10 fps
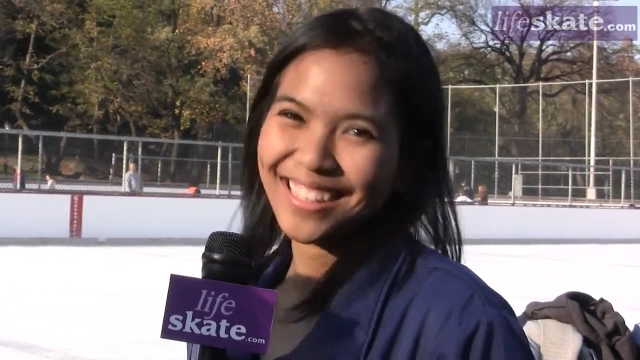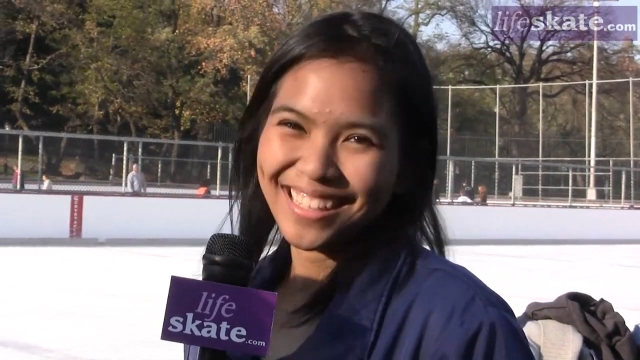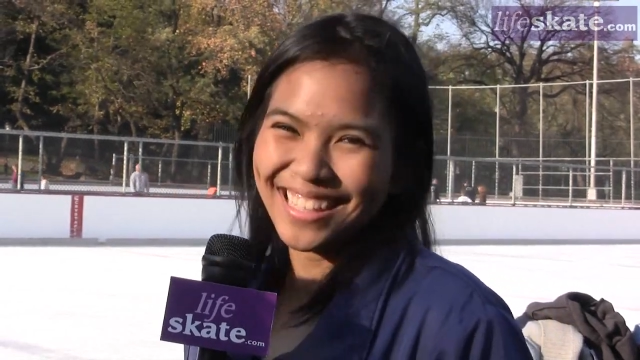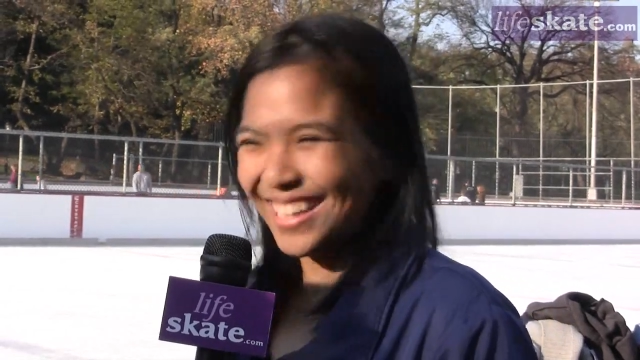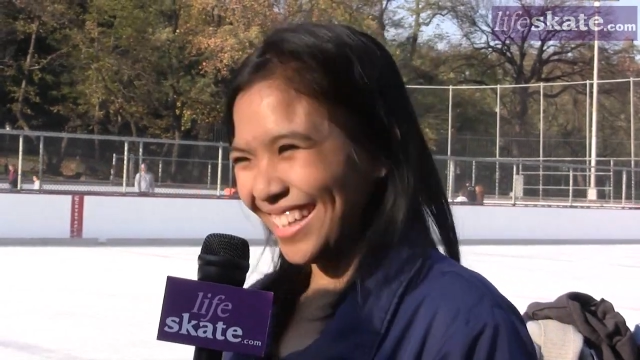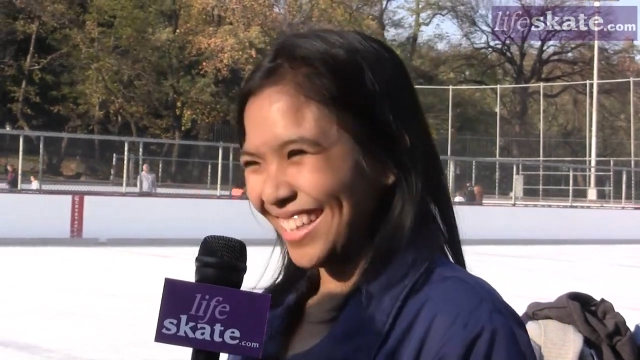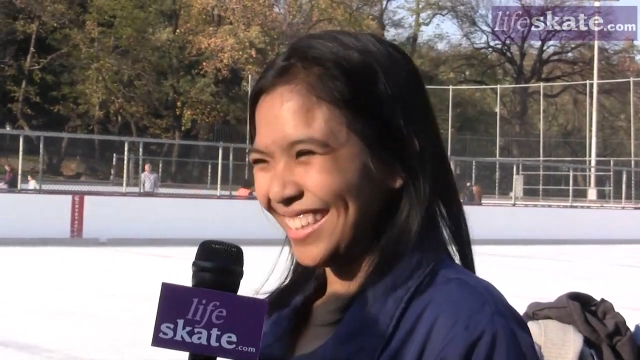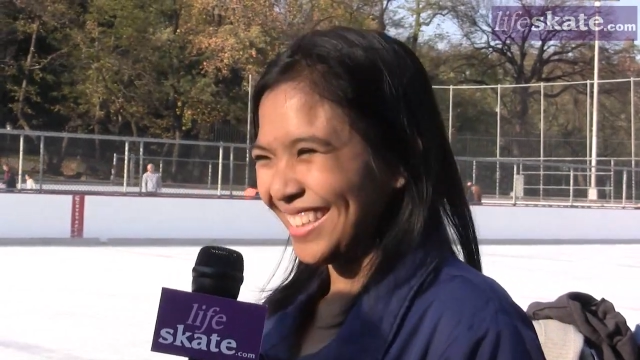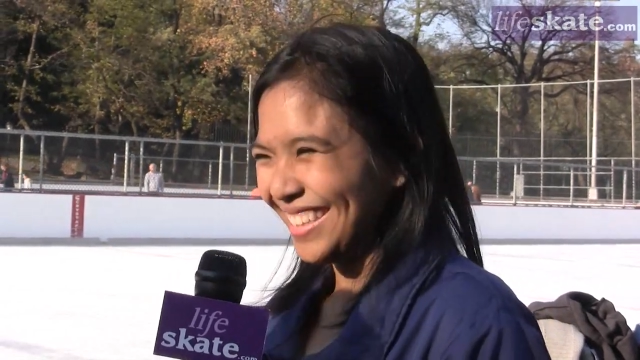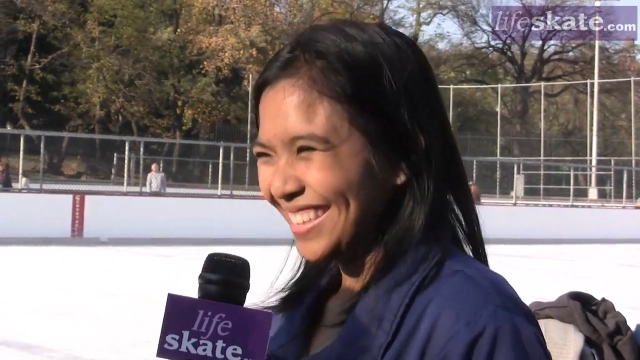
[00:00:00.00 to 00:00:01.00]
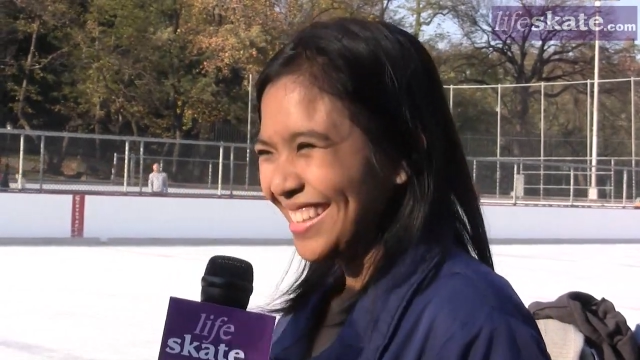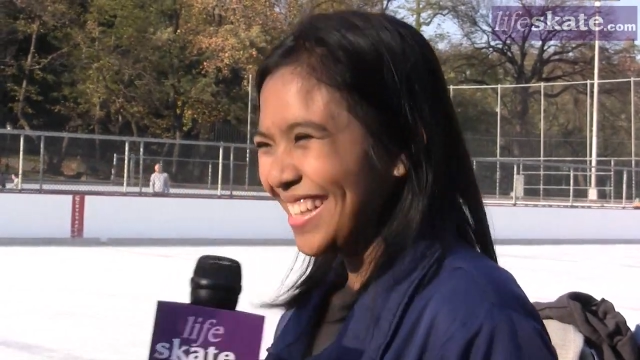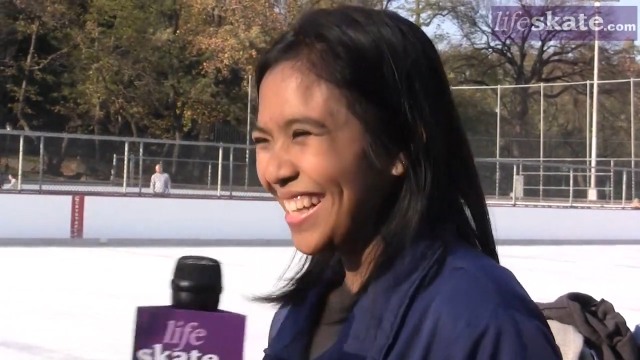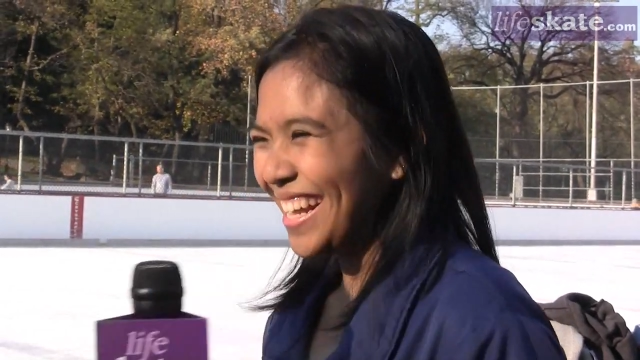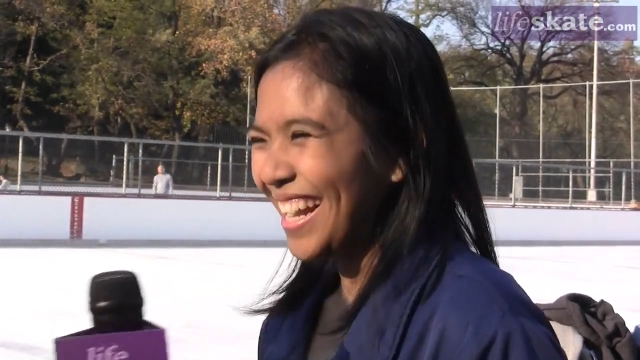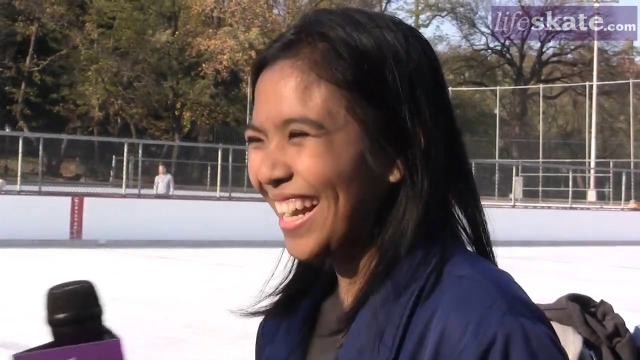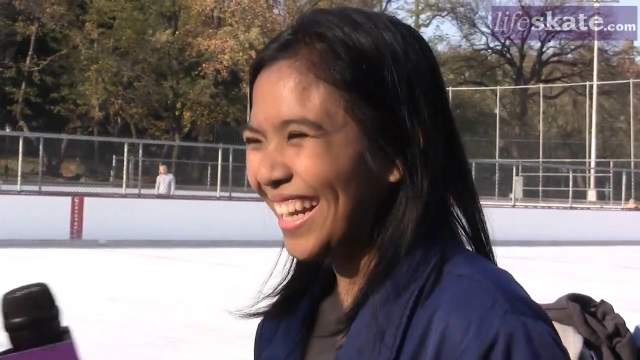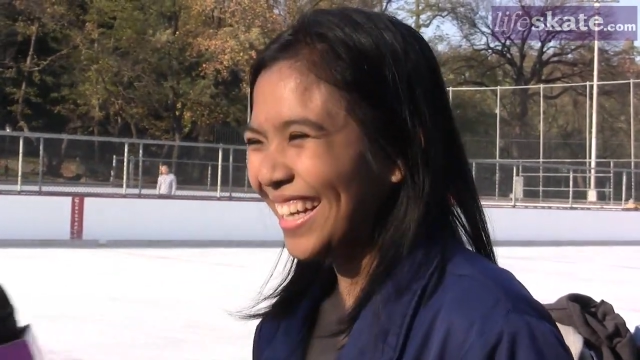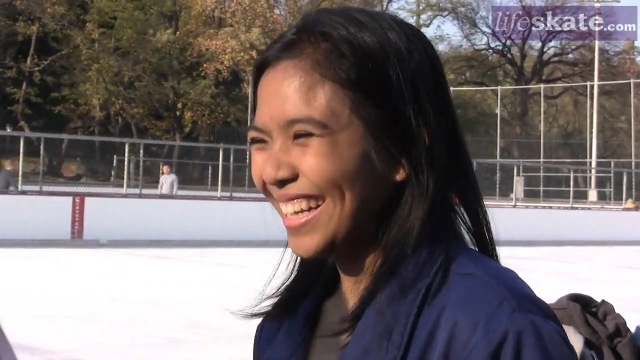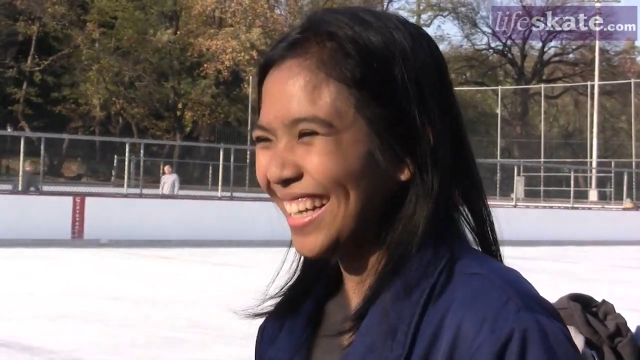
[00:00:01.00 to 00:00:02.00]

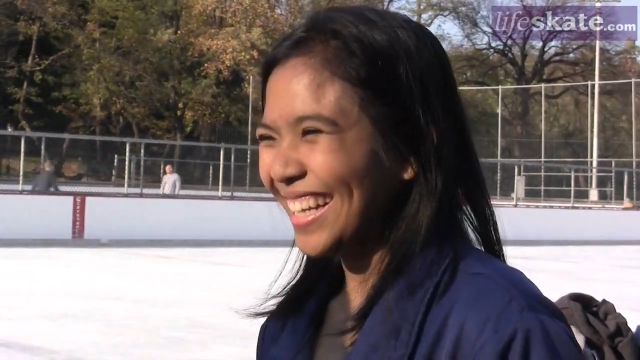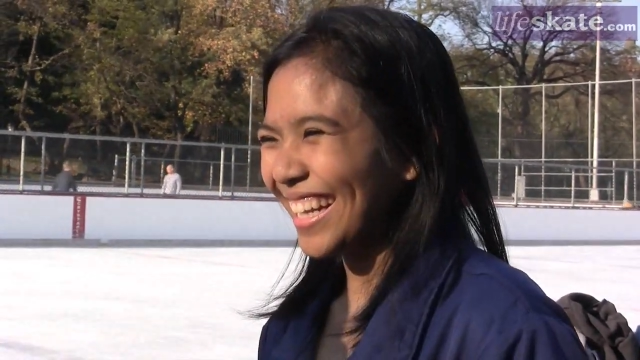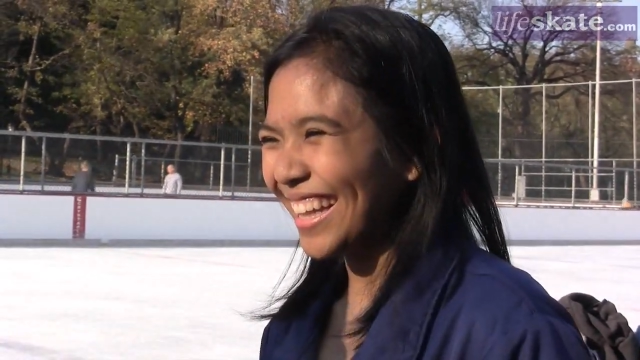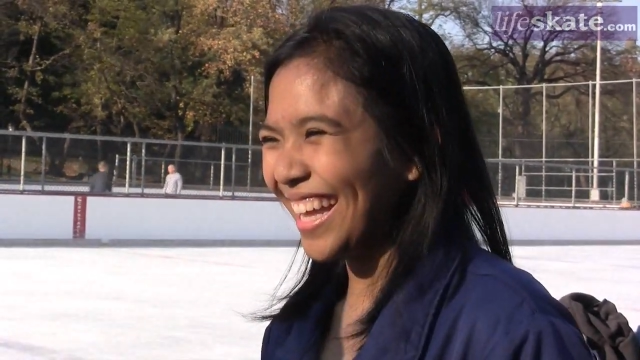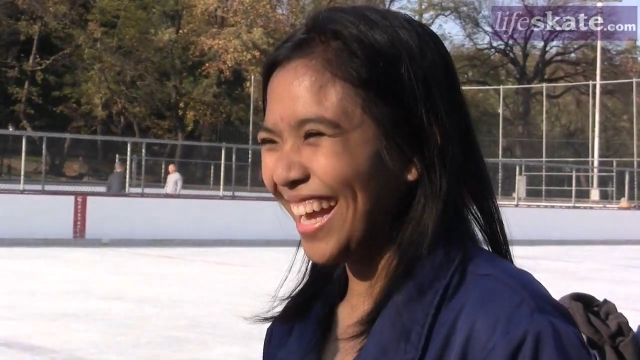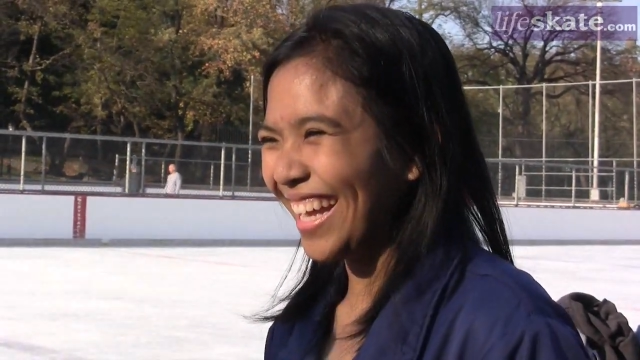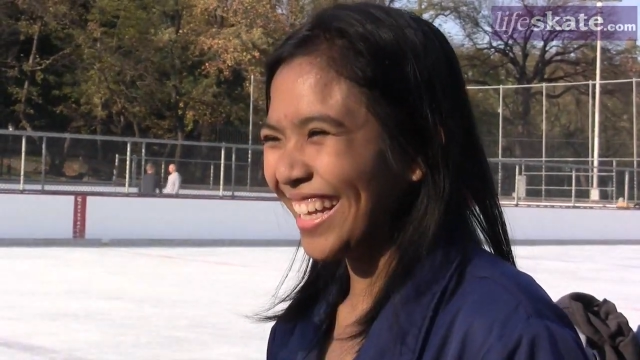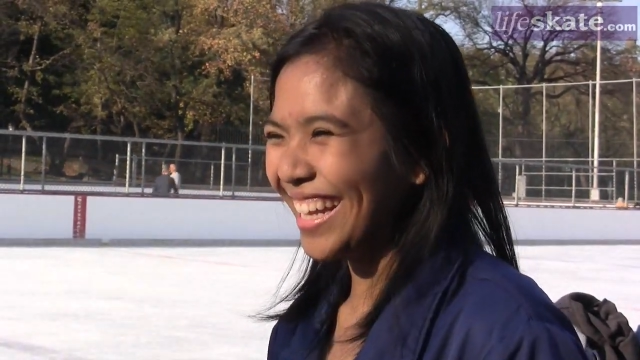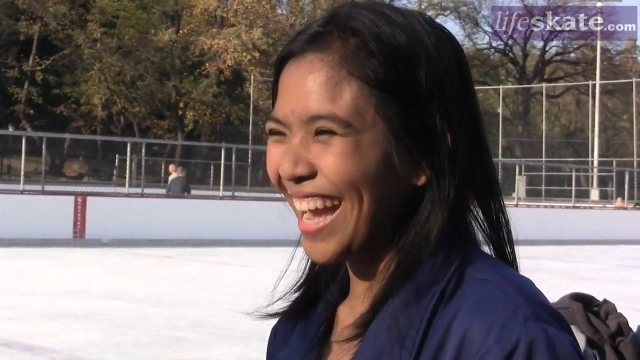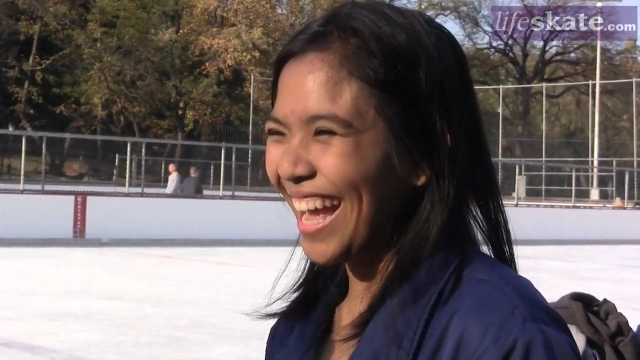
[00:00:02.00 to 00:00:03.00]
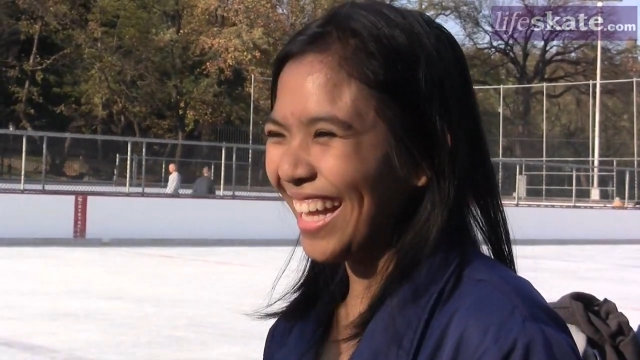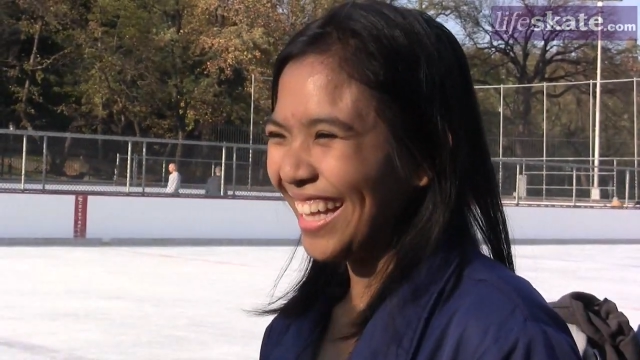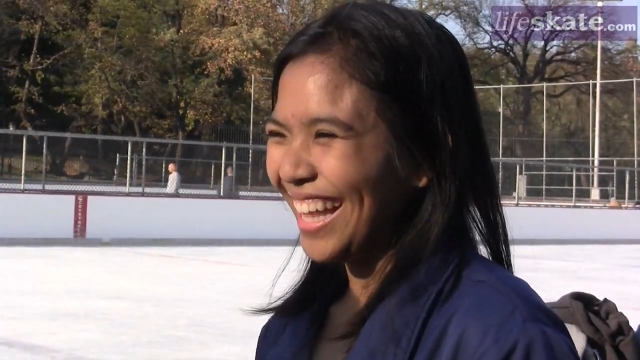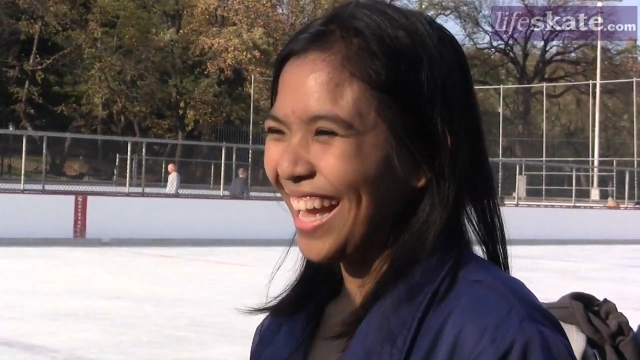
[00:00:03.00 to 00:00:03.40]
Did you hear that? People?